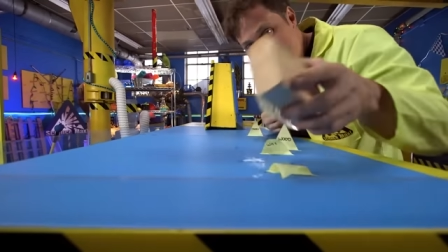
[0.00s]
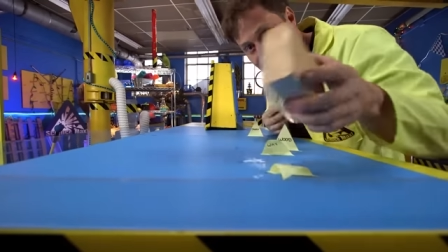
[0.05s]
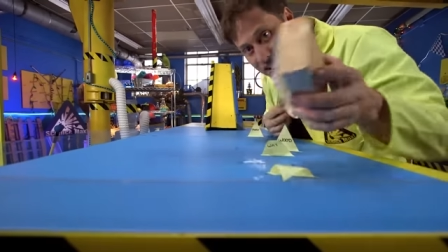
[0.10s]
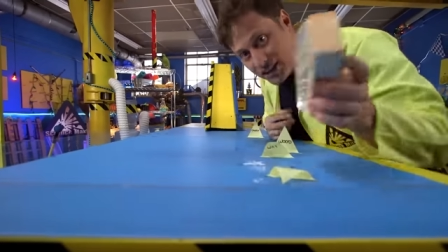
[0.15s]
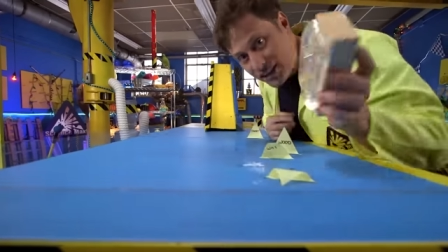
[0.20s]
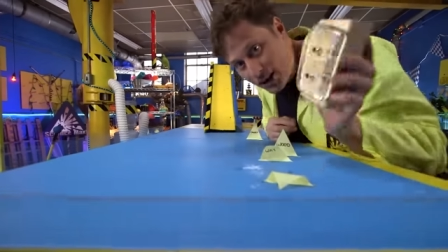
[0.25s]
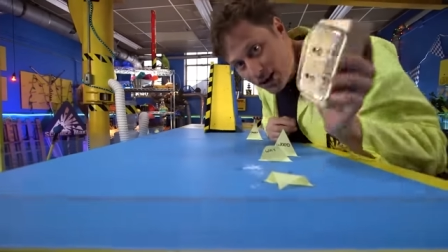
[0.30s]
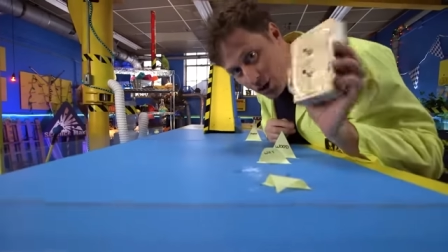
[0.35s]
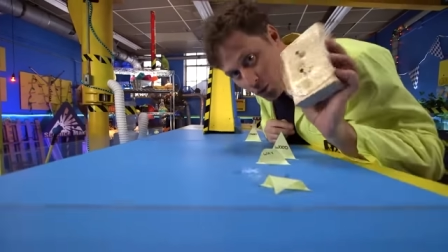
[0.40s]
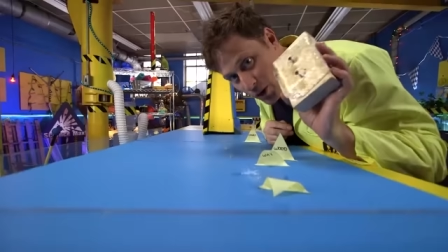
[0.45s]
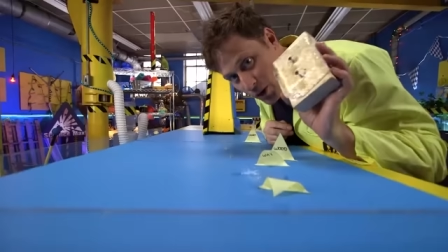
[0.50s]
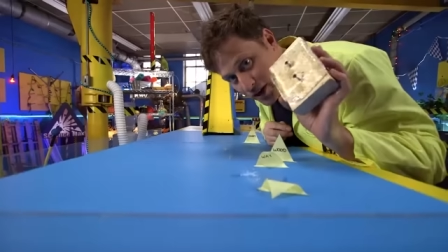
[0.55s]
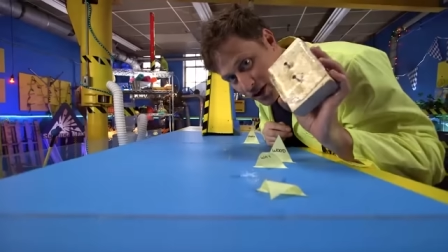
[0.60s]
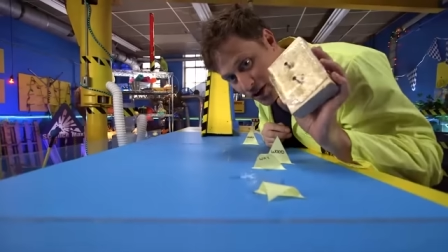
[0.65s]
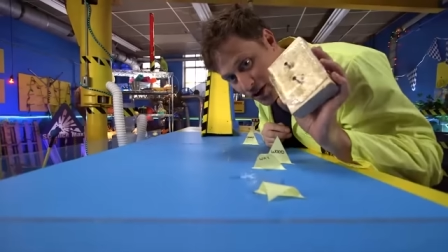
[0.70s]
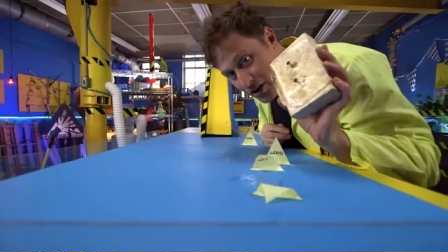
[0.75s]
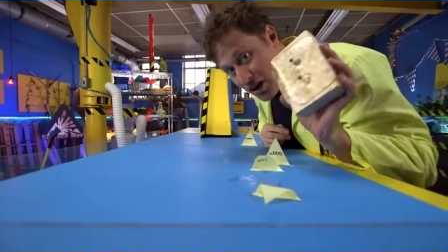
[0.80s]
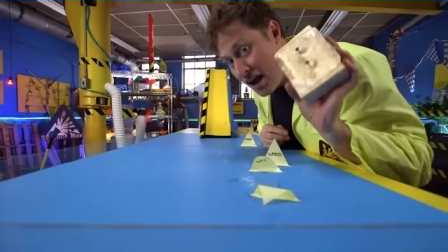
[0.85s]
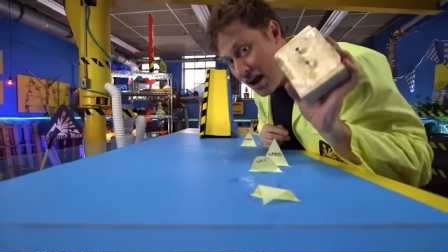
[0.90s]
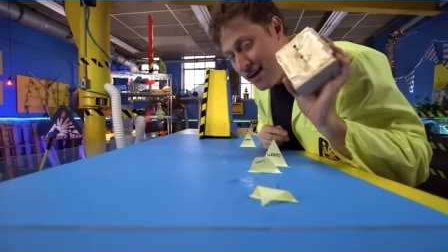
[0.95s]
Clear
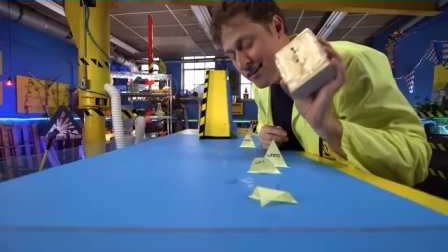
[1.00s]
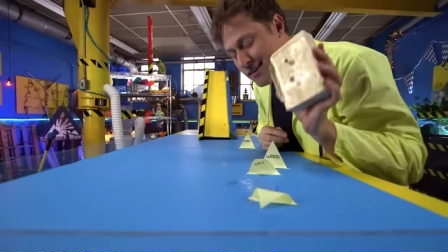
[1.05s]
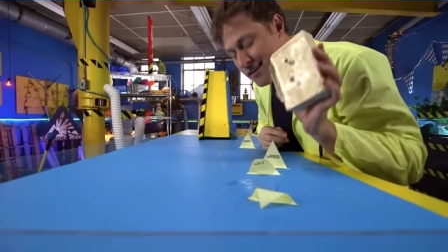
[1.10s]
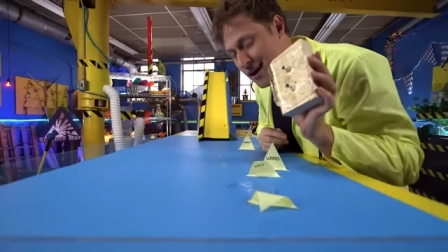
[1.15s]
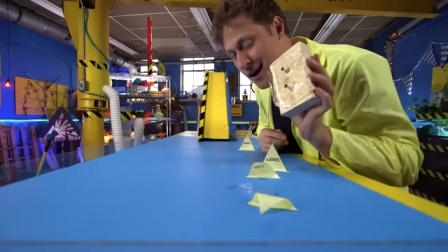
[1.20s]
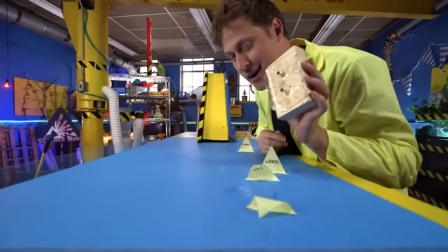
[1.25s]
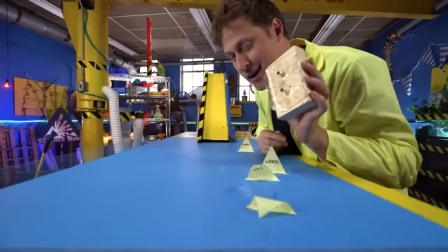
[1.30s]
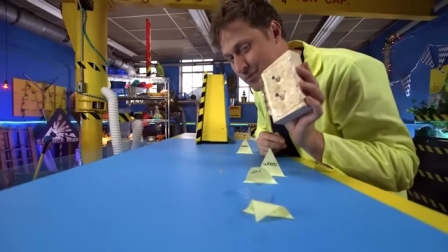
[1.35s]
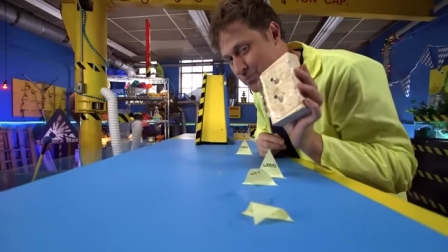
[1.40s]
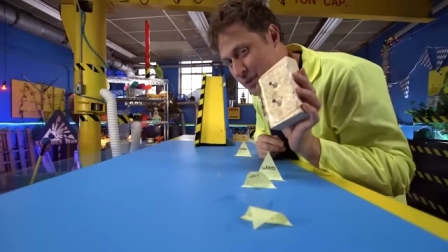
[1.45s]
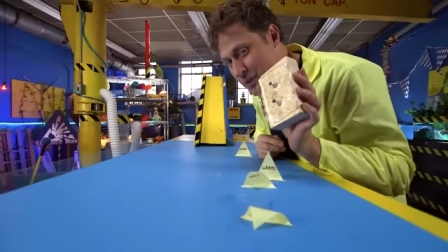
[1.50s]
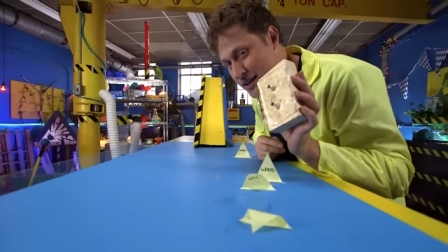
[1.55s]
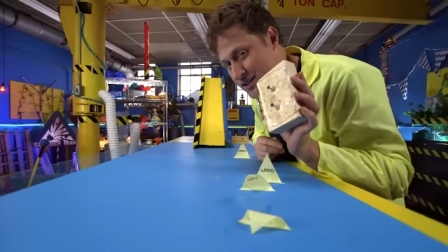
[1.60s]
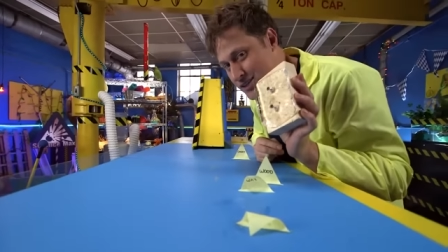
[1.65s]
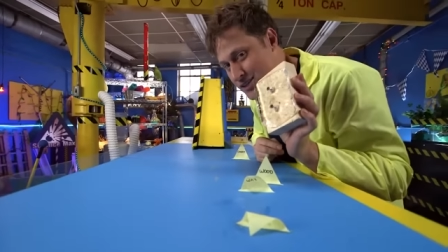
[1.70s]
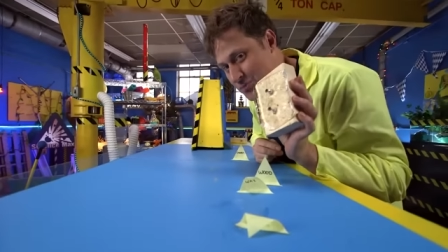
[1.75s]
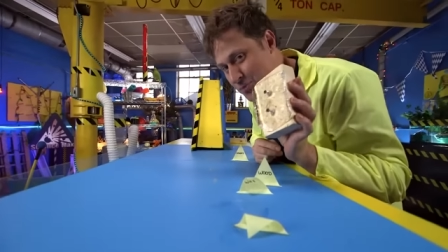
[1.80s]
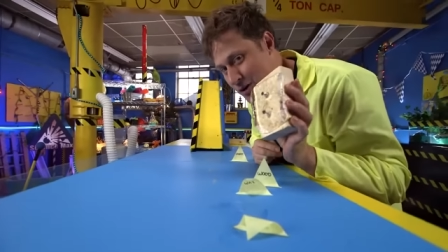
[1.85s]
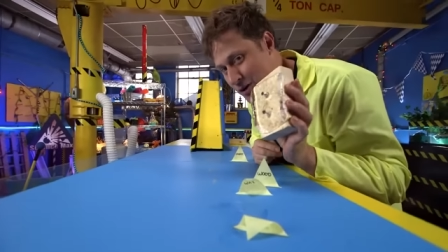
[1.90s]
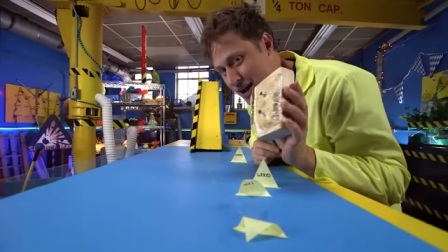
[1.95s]
winner, not a big
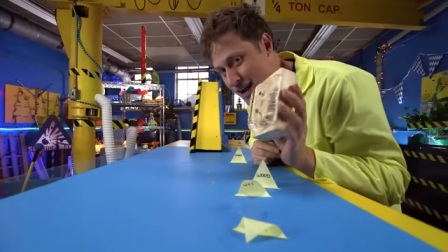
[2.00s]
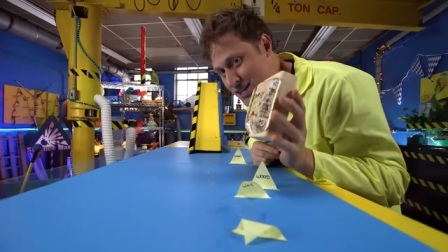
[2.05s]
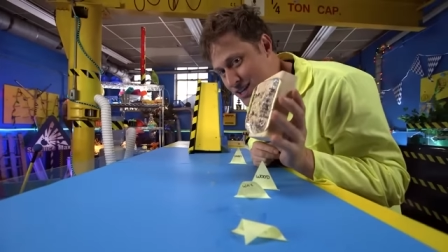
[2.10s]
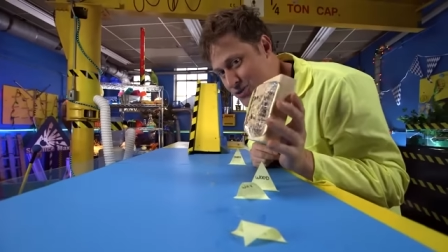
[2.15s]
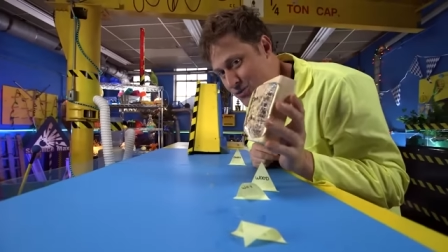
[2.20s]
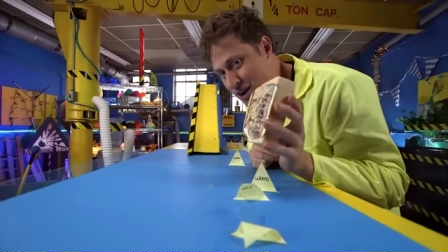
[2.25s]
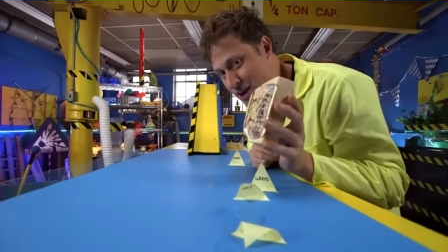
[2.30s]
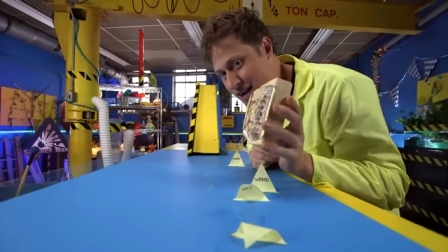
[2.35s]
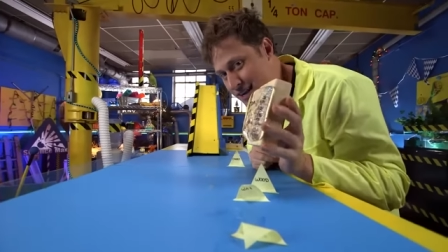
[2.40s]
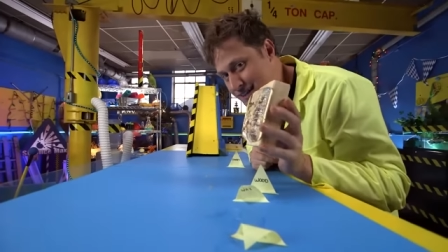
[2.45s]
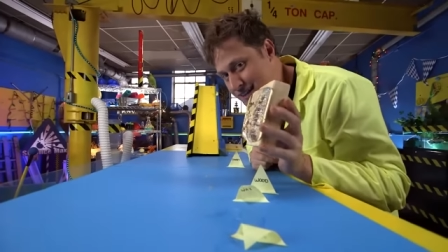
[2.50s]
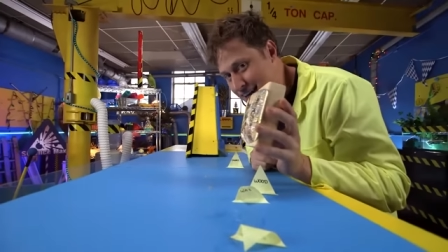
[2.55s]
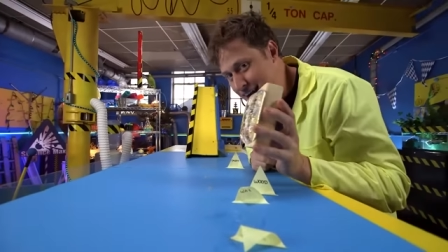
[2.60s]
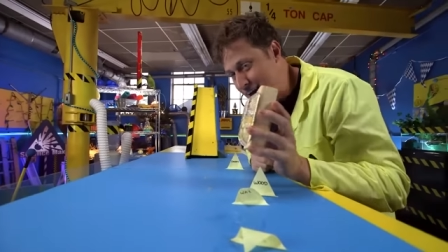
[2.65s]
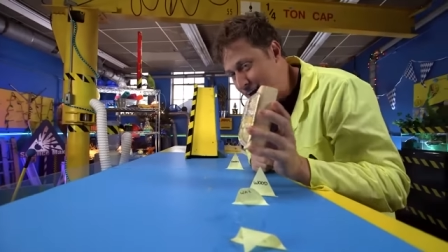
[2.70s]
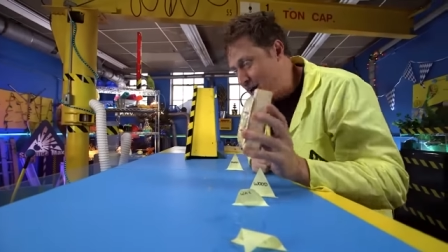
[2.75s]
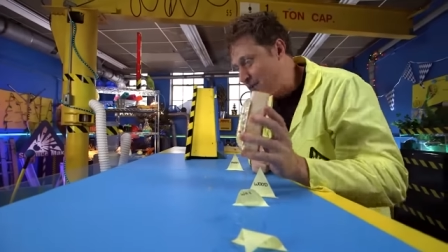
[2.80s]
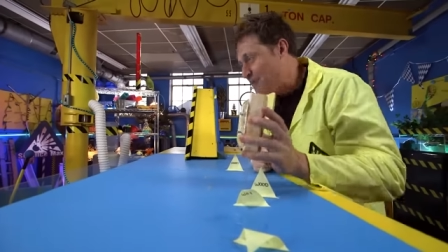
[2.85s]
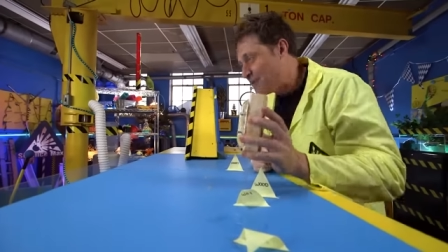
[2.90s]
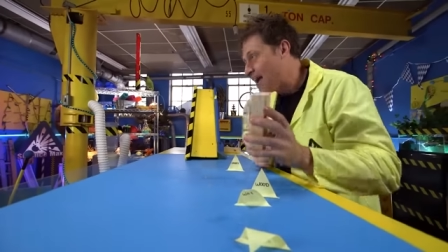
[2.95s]
surprise right
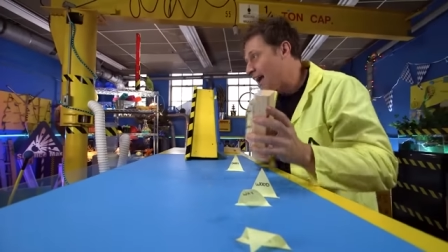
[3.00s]
there.